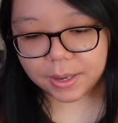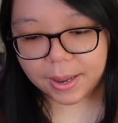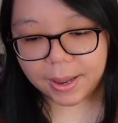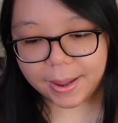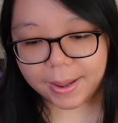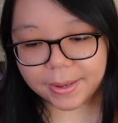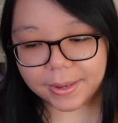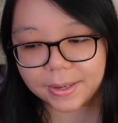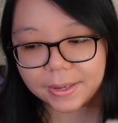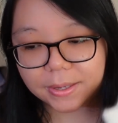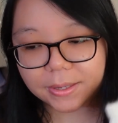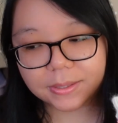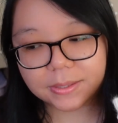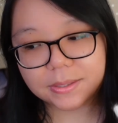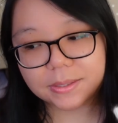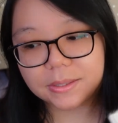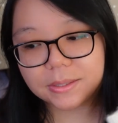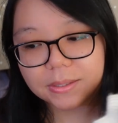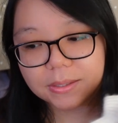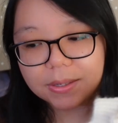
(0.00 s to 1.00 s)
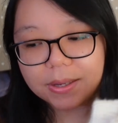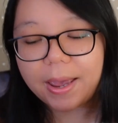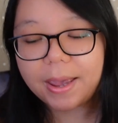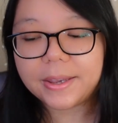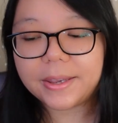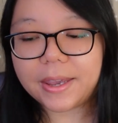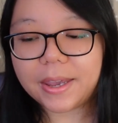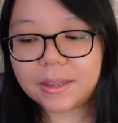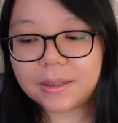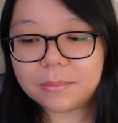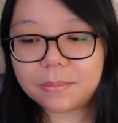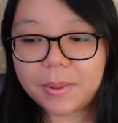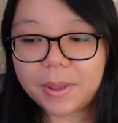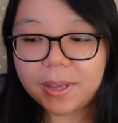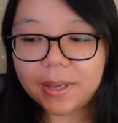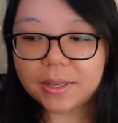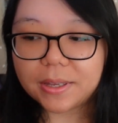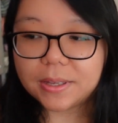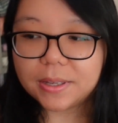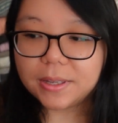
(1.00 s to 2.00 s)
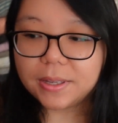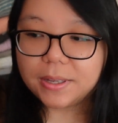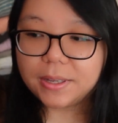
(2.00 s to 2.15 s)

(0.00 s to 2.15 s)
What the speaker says: I can make